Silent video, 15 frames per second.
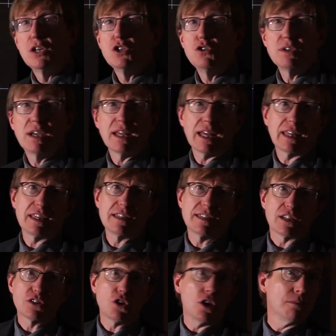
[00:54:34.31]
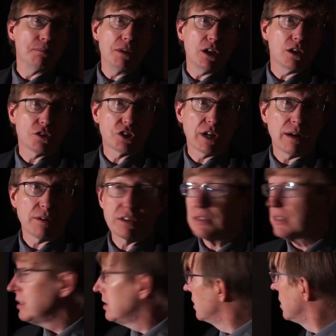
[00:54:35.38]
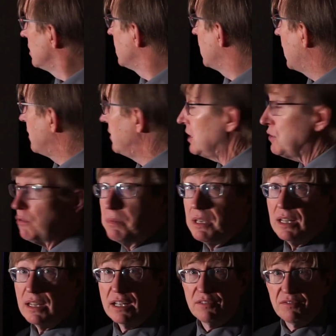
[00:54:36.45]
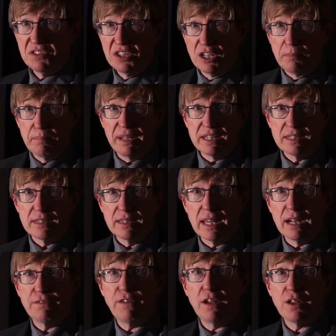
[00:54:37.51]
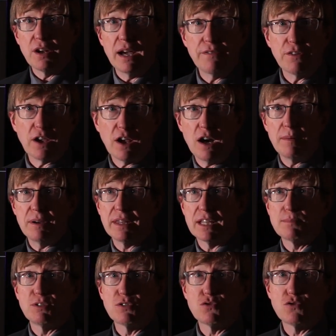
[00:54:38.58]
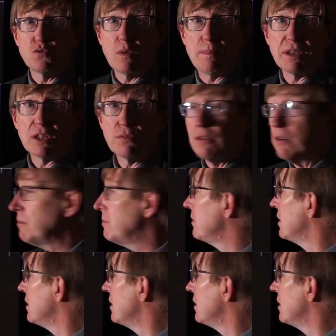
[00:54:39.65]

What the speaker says: you can get these things called meteor showers. And these would be little bits that have fallen off a comet that's been whipping through.